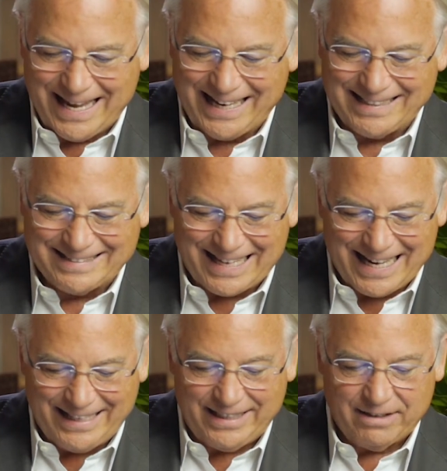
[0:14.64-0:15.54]

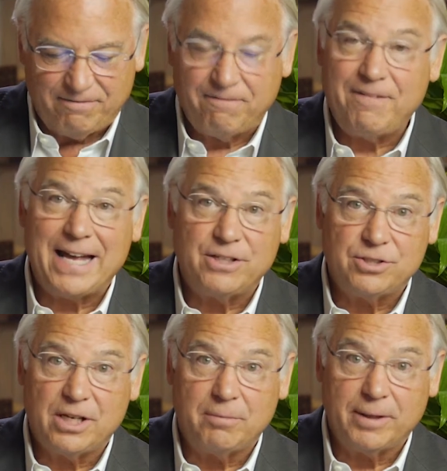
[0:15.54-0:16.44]
anxiety, and fat
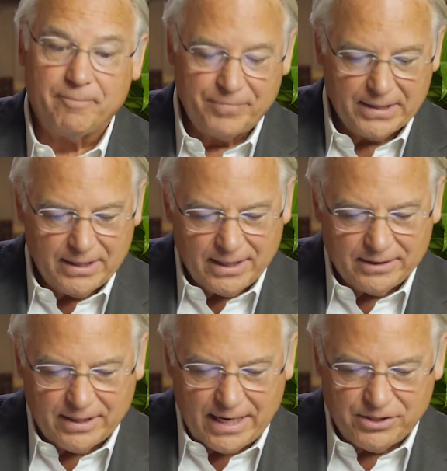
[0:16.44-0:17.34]
shaming.
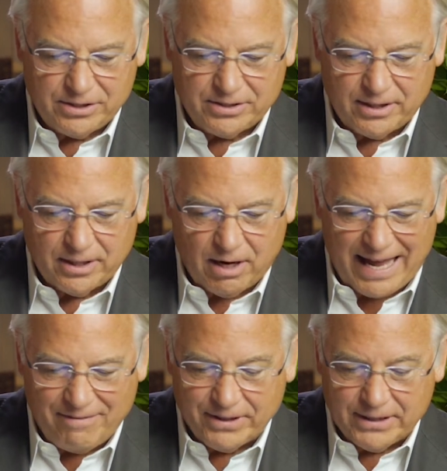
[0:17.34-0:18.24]
And today she's an
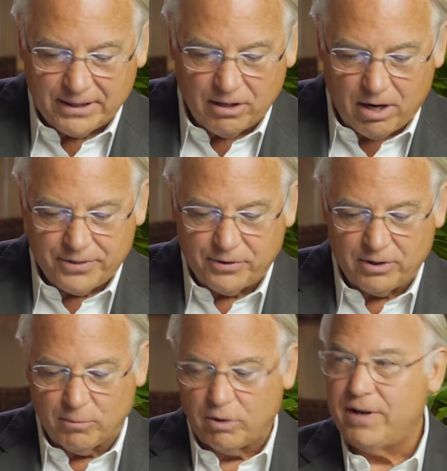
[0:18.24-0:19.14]
advocate, author,
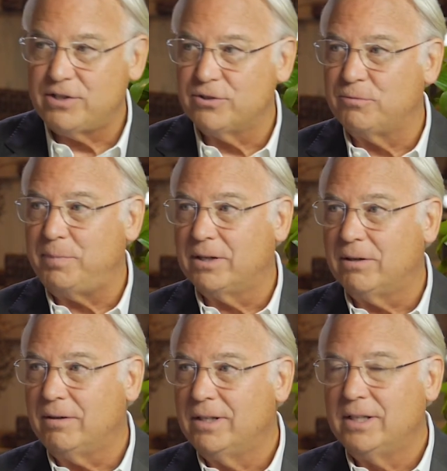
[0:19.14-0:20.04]
and a motivational
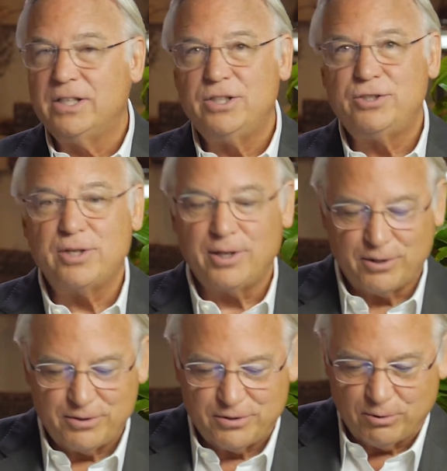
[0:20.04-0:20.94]
speaker, sharing
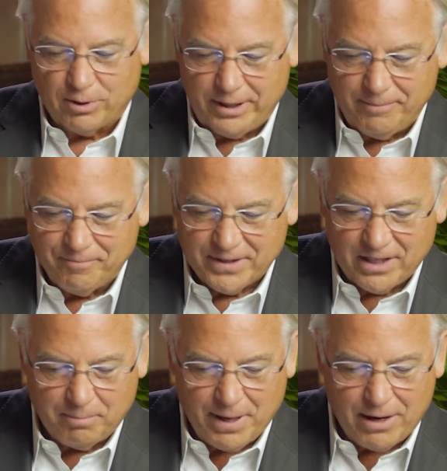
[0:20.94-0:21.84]
her story
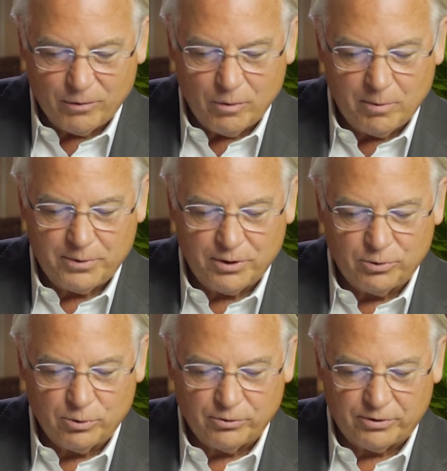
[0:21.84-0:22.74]
and empowering women with the
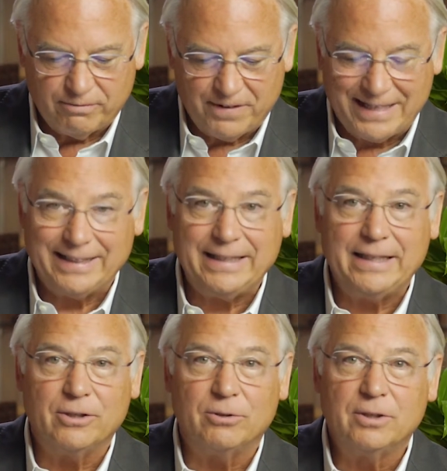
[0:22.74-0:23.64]
tools to finally
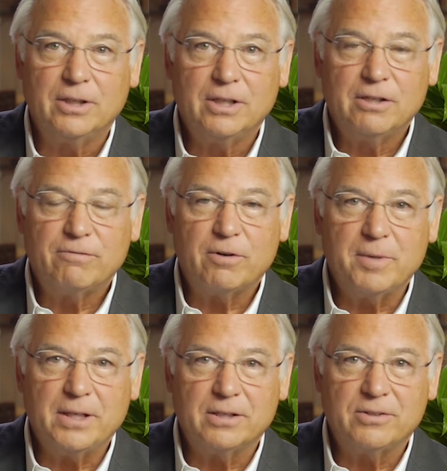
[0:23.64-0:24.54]
heal
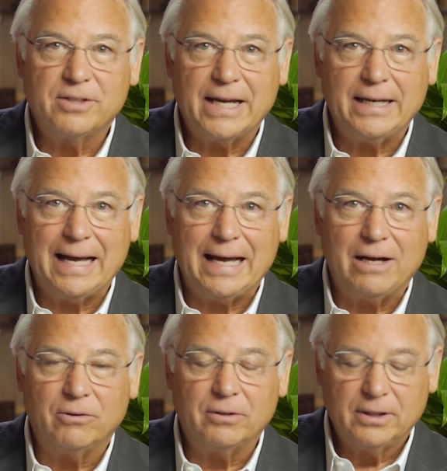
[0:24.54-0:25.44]
from the inside
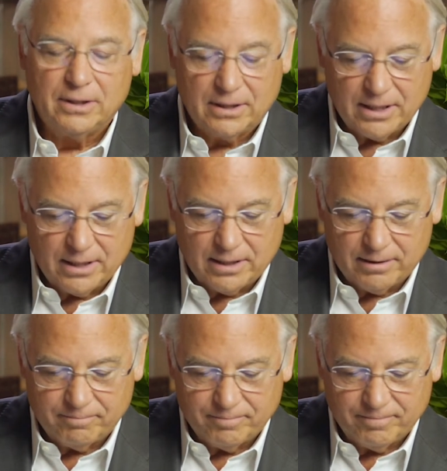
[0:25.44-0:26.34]
out.
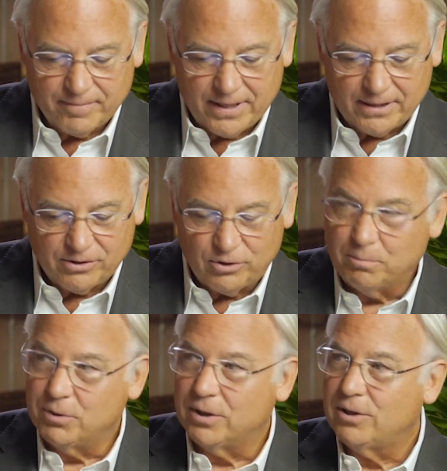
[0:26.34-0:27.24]
Has a new
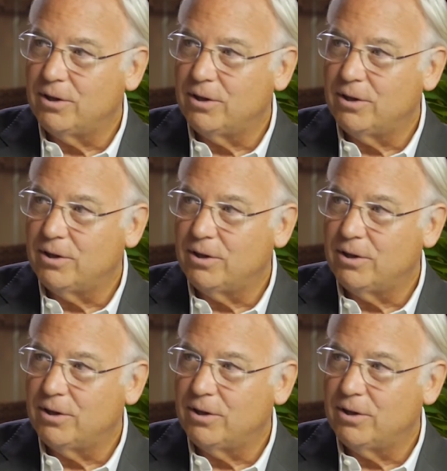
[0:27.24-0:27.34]
book